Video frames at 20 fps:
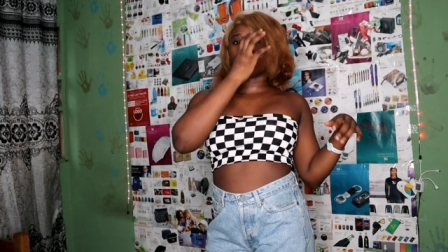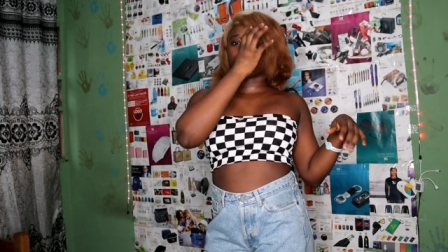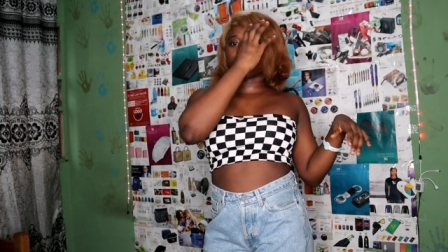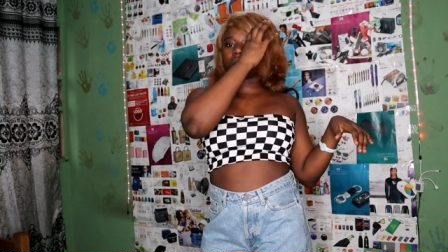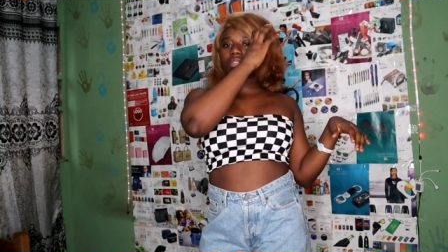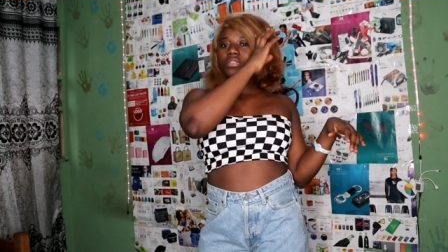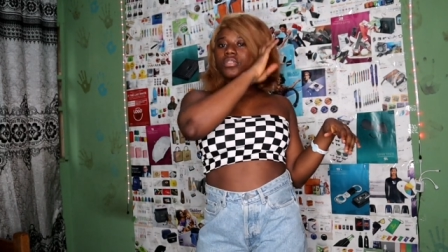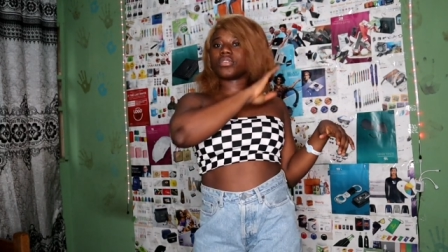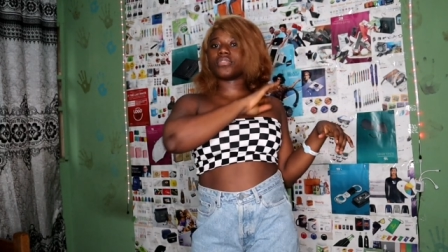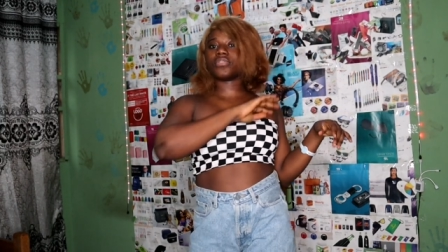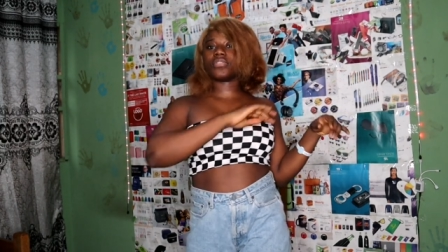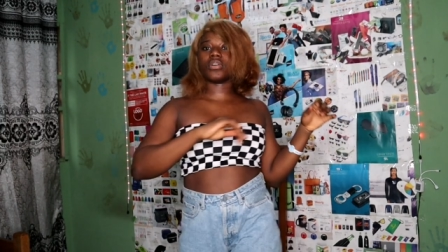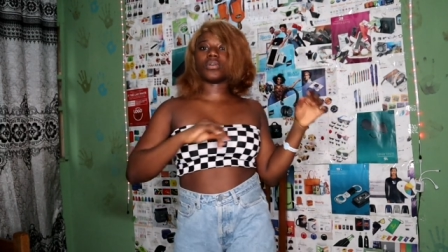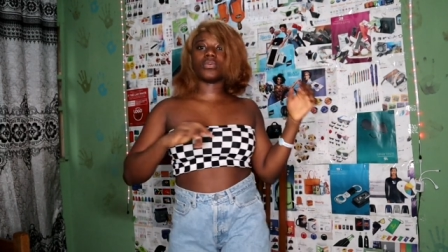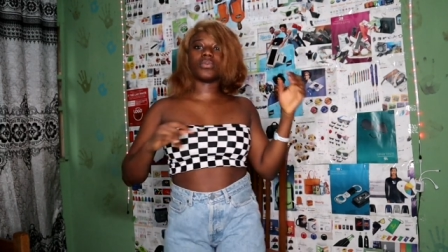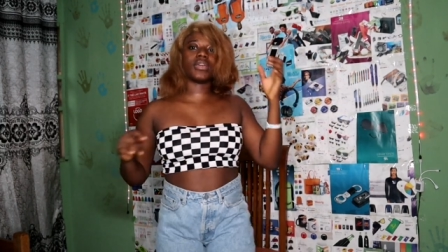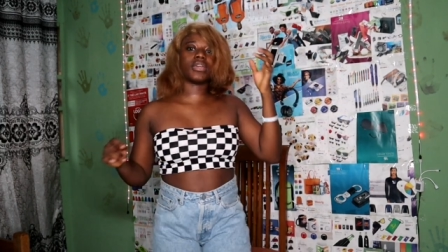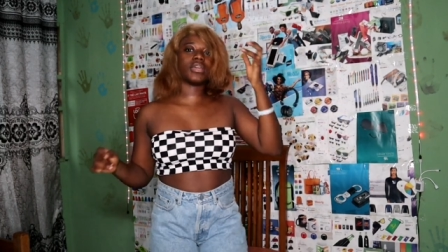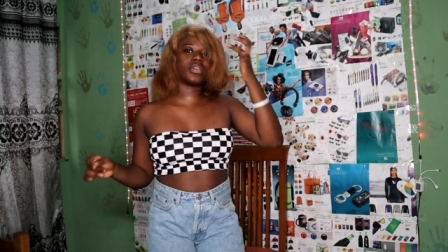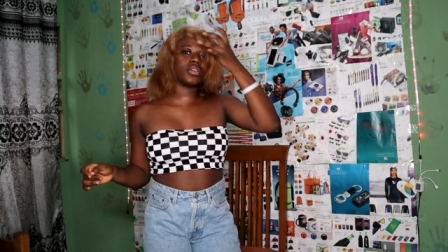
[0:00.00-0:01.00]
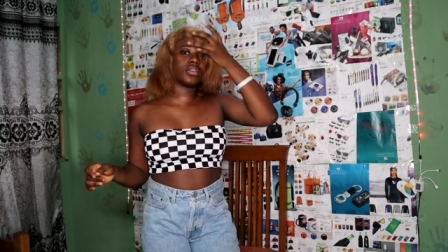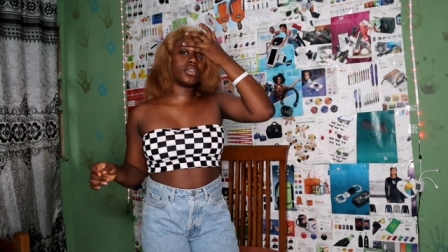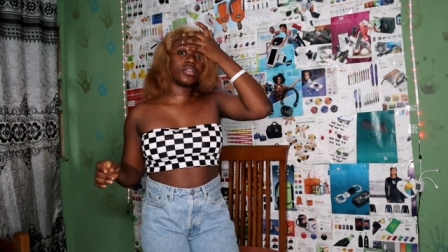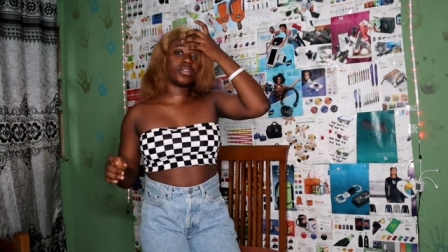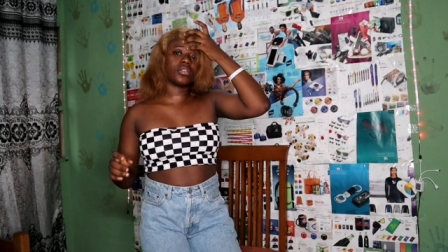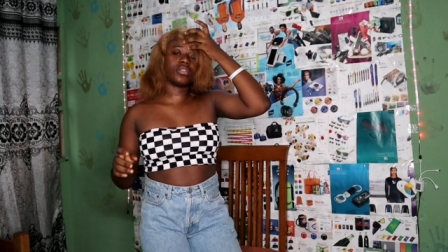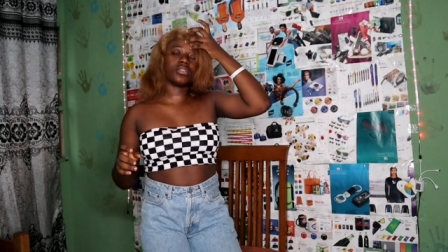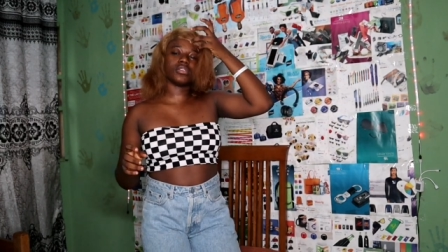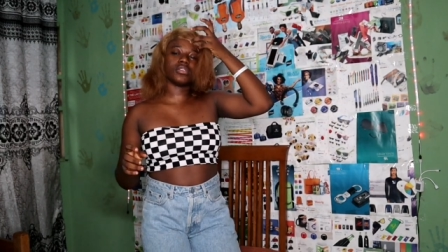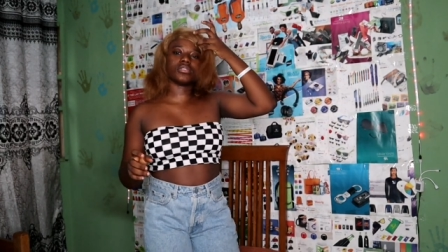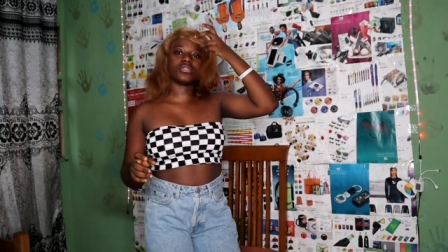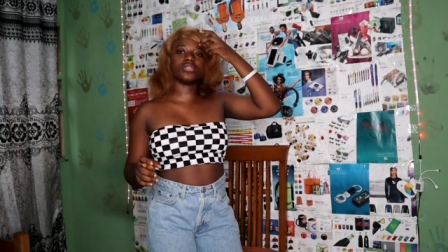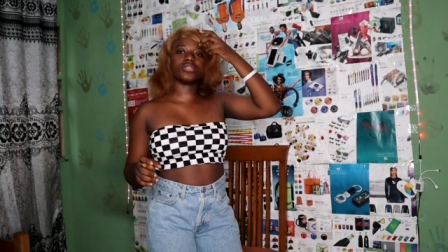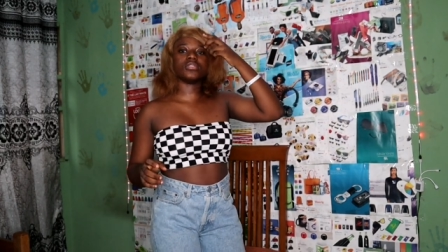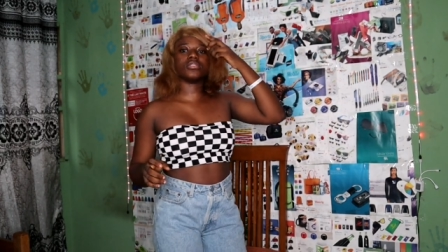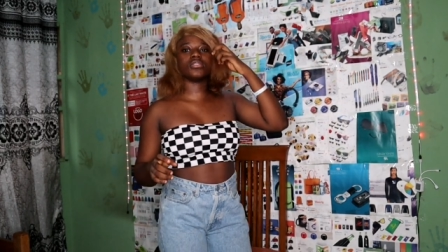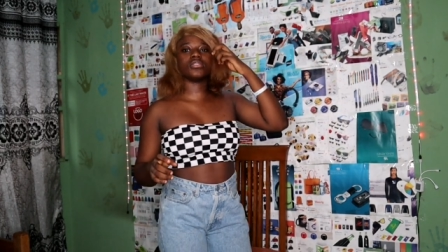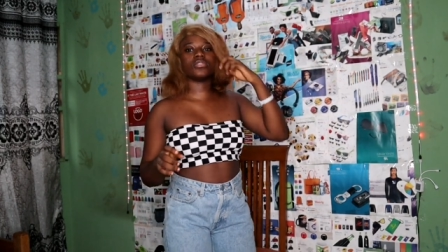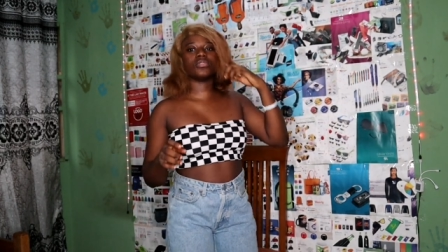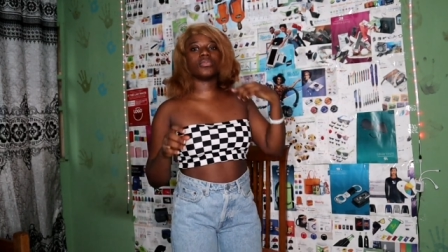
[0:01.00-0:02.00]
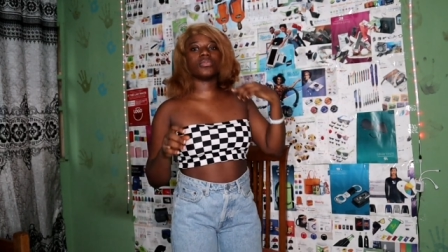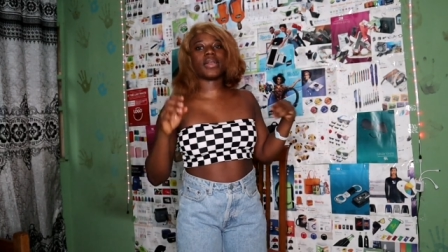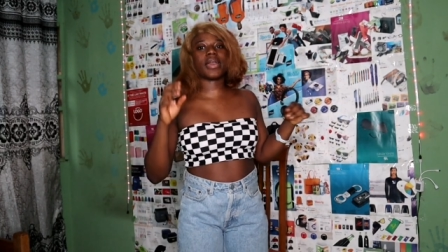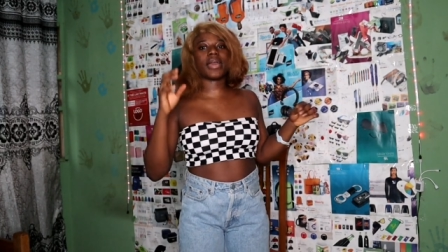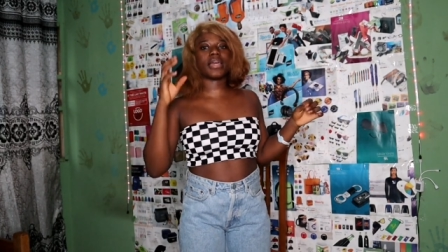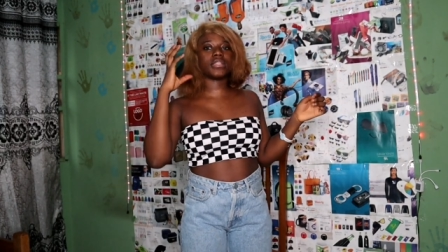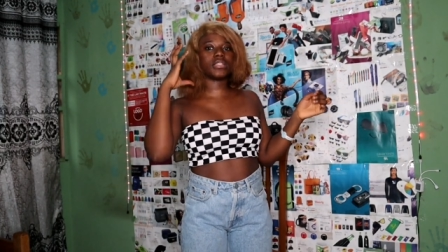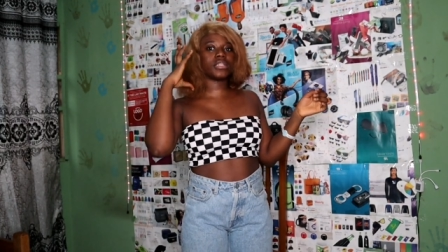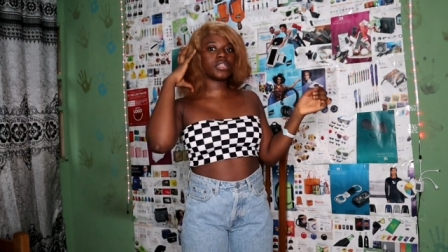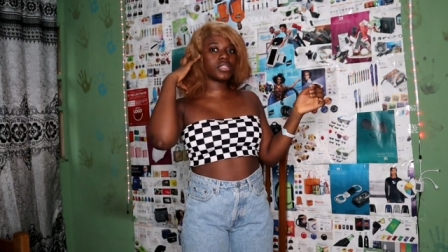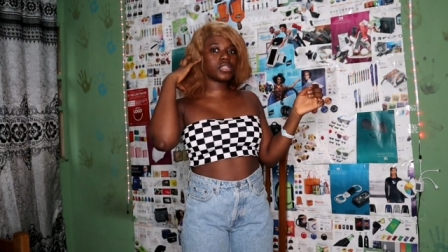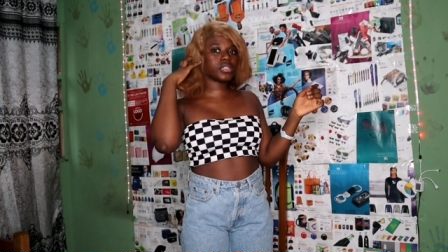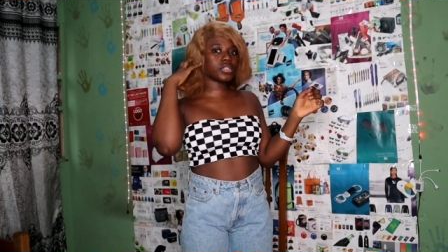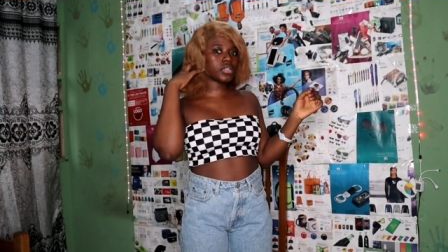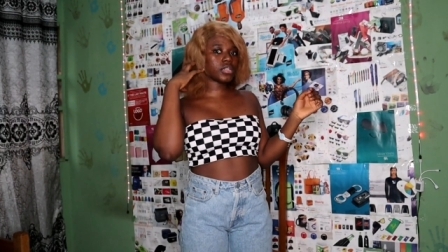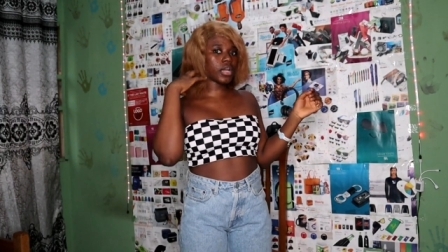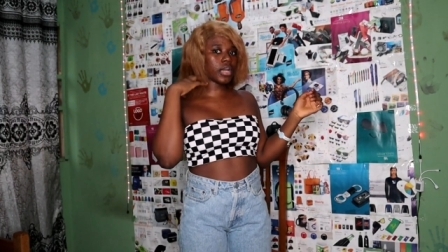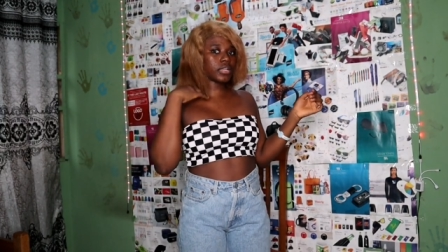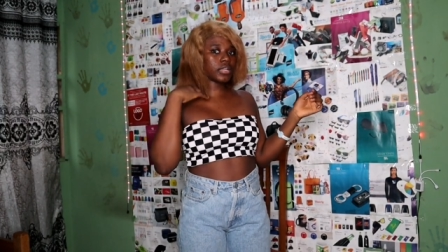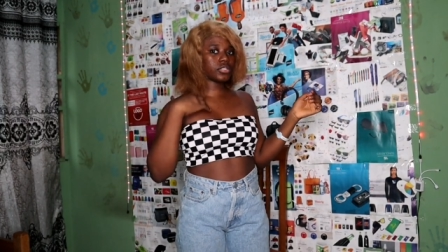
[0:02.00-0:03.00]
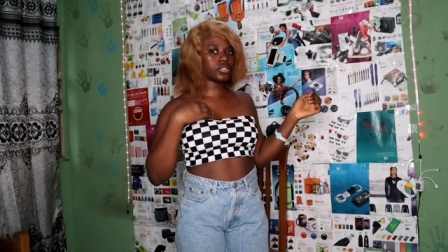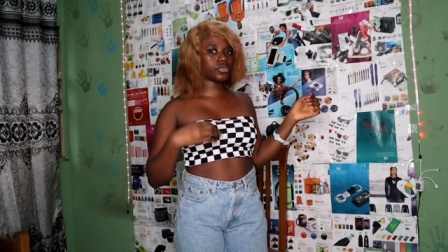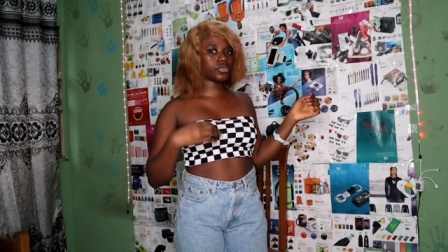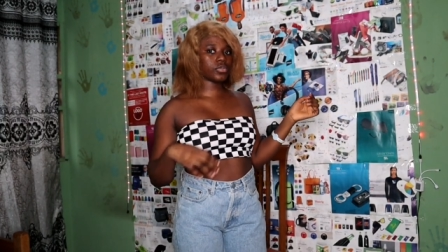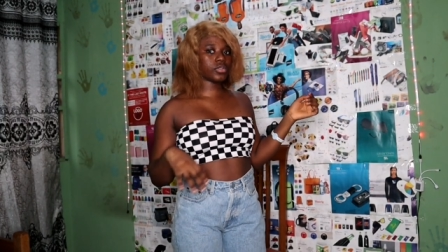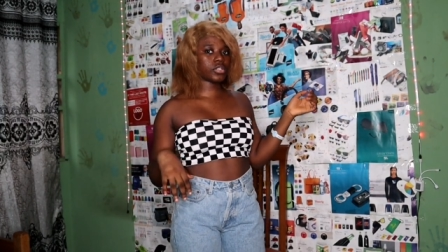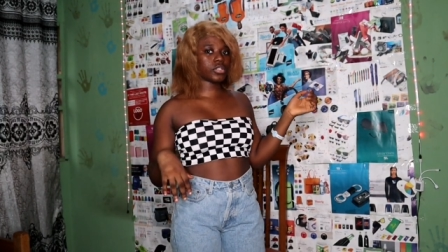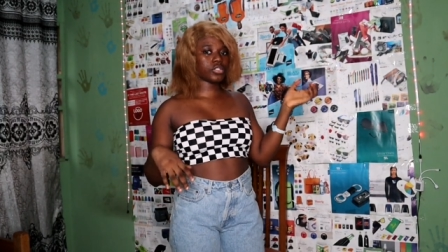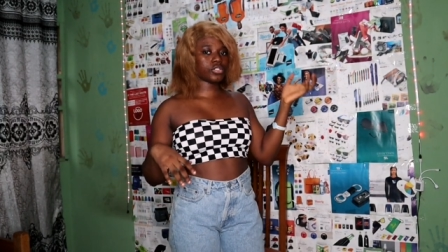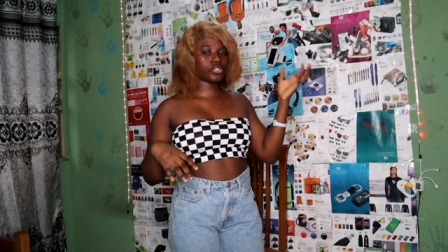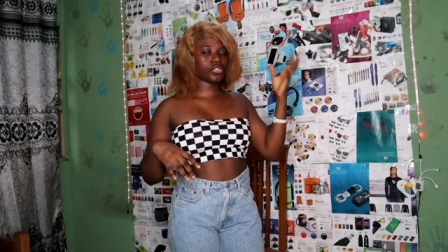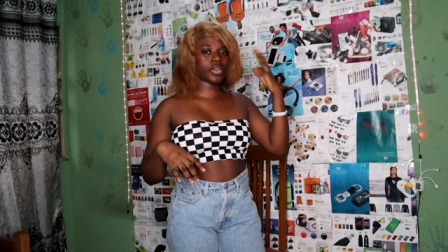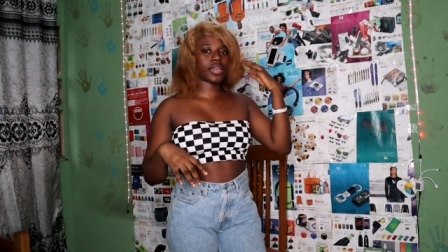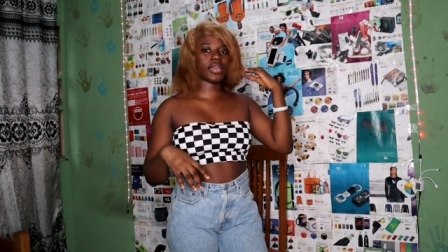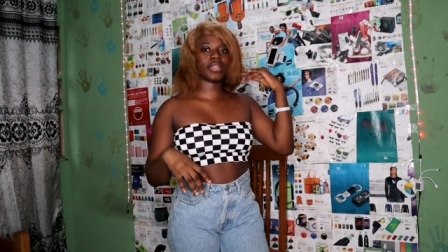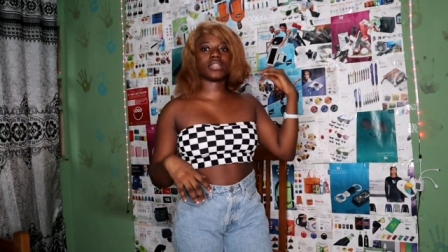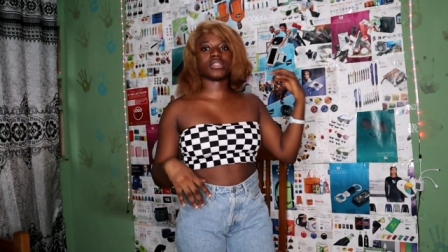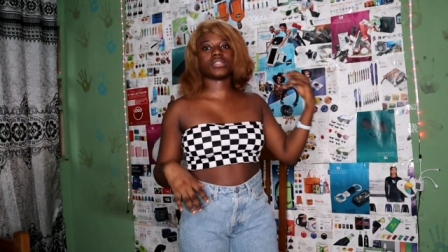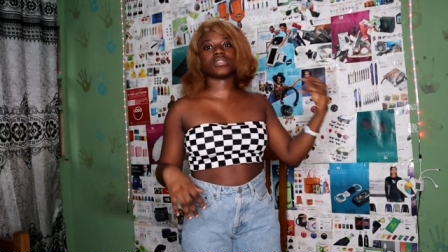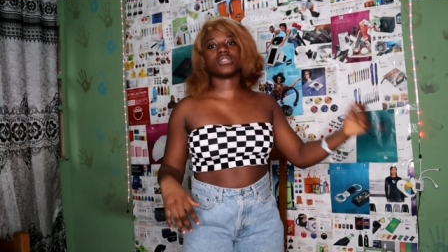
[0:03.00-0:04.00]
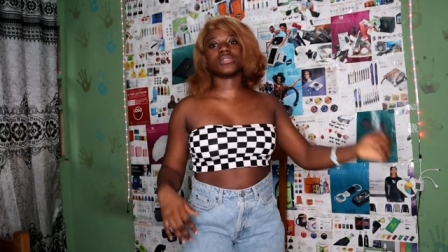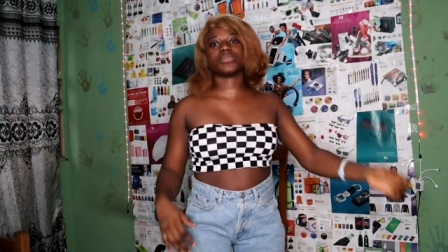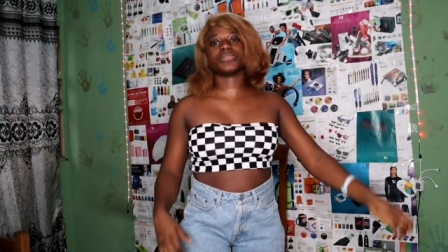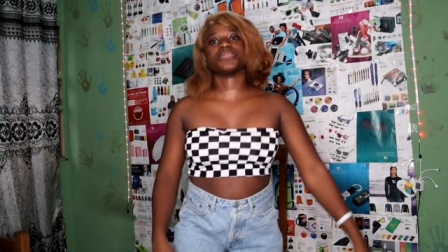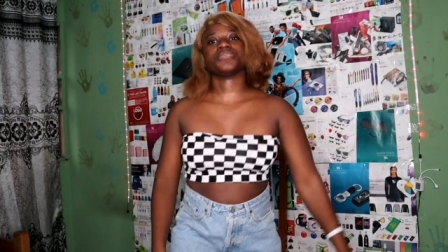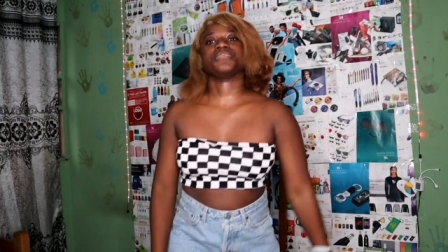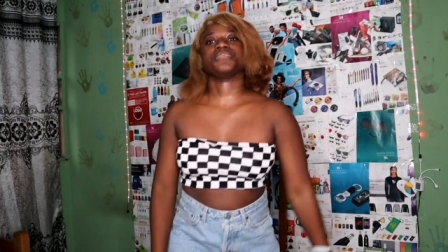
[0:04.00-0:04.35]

i don't know if the wig looks good the way i did it i just want to try this